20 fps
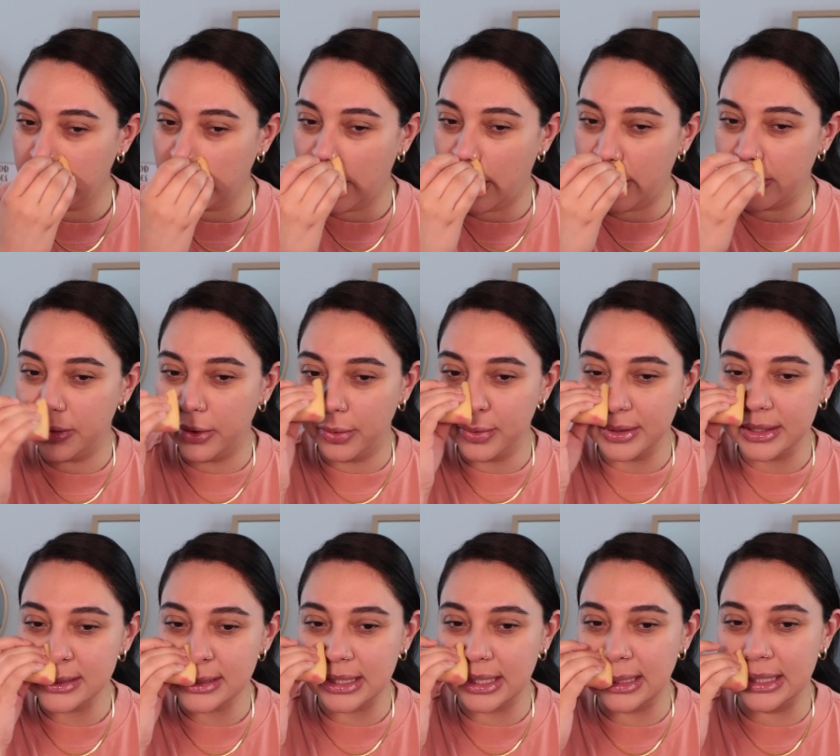although
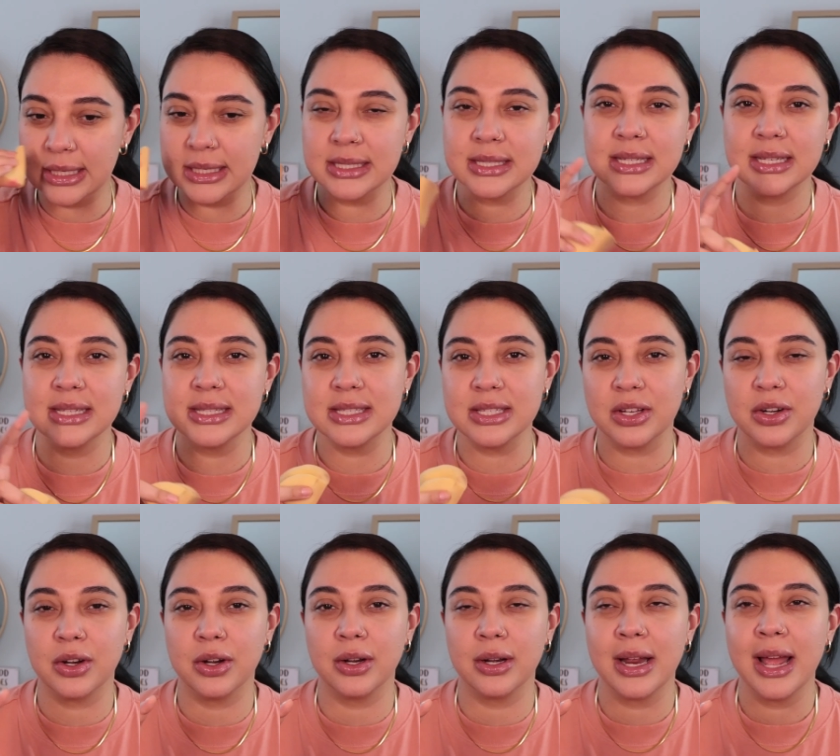this is
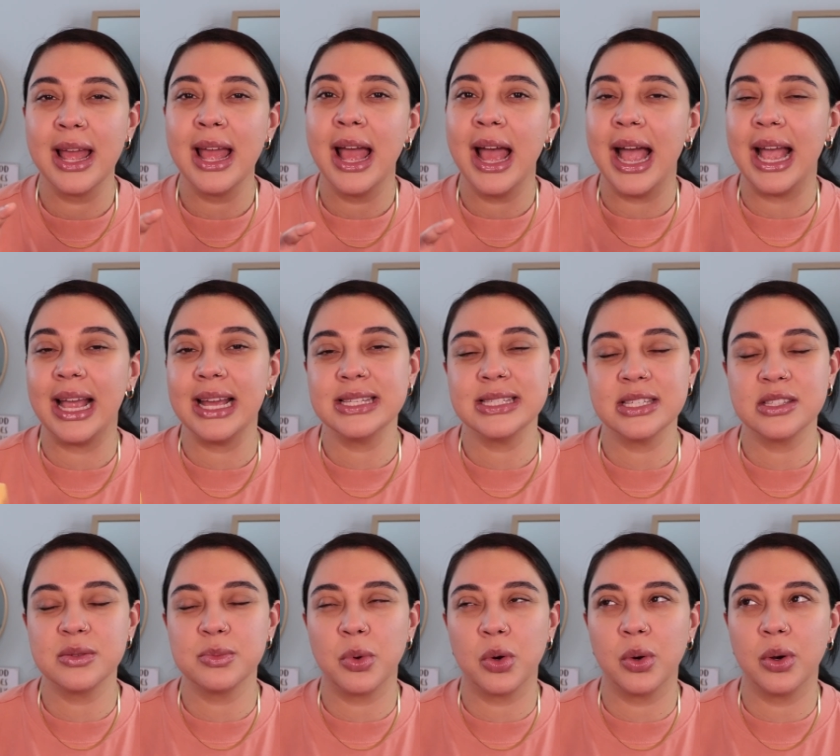considered, I guess
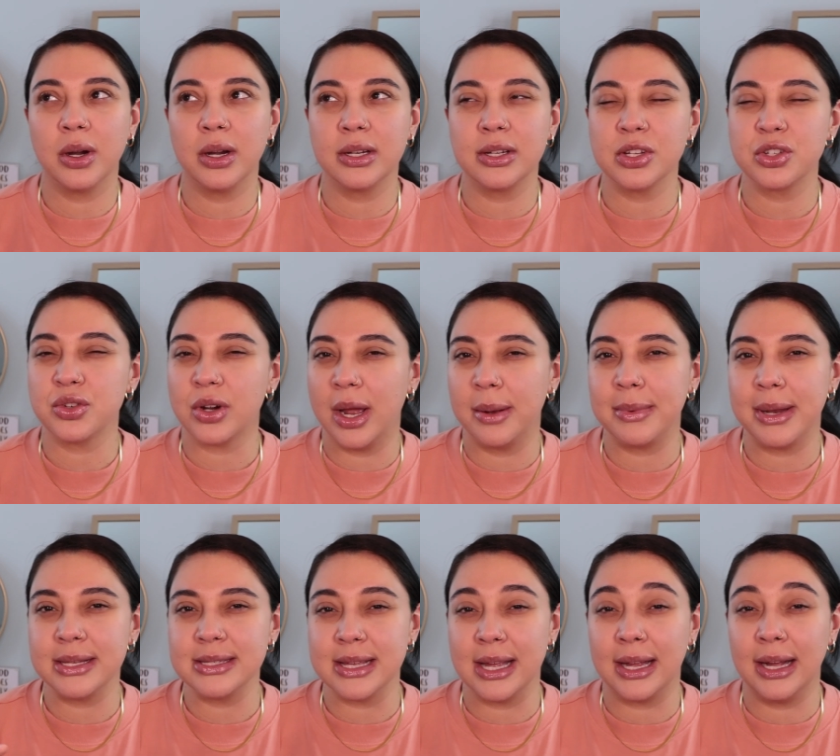it's more described
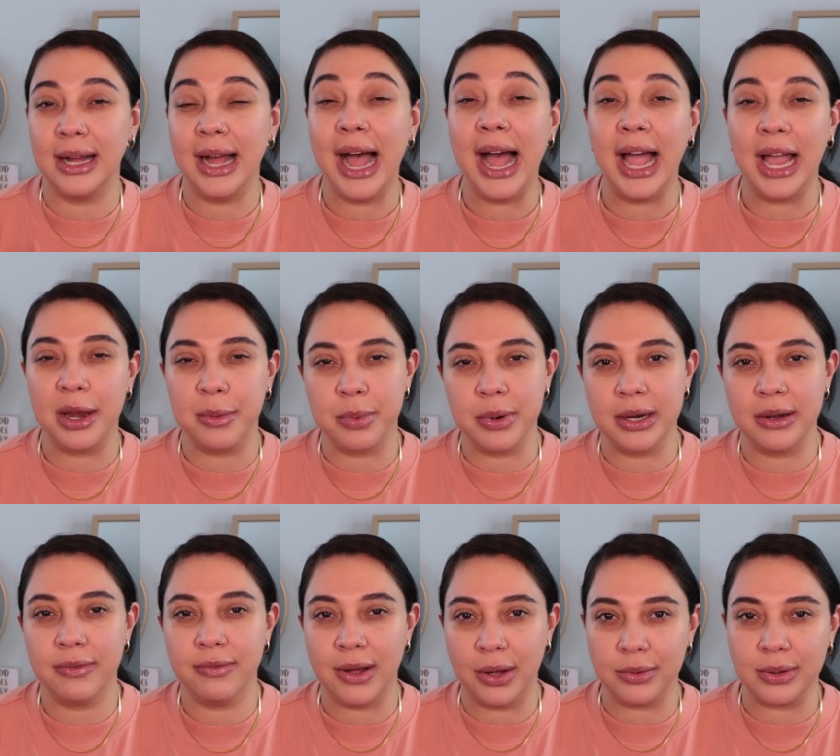as like a
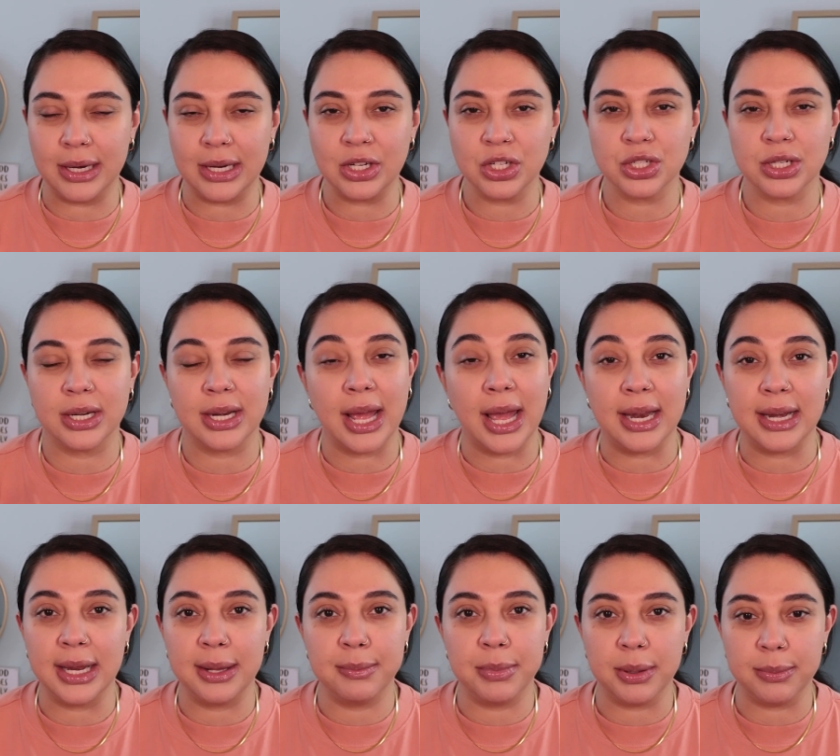hybrid foundation and
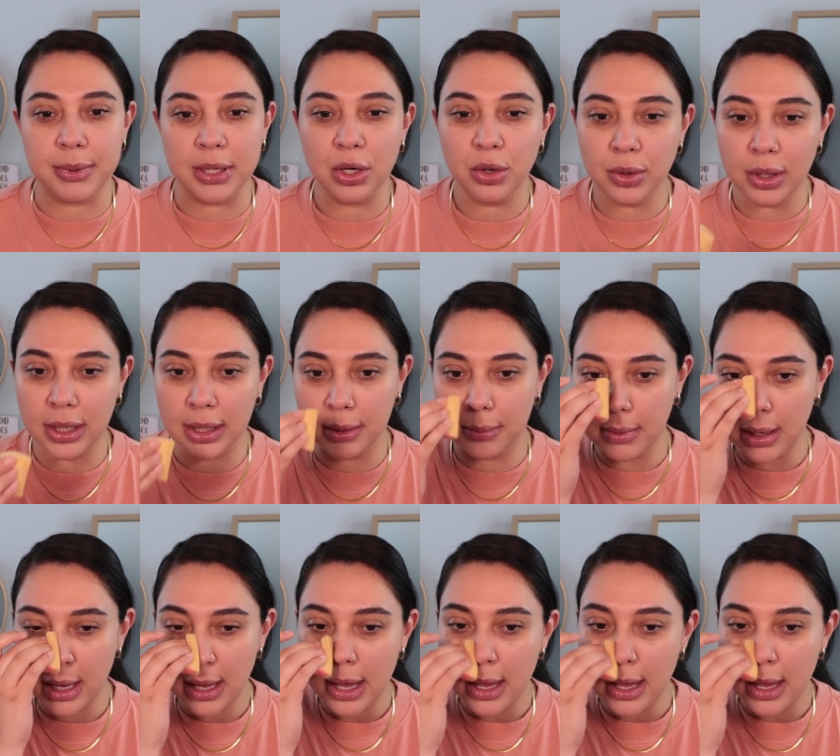a BB cream,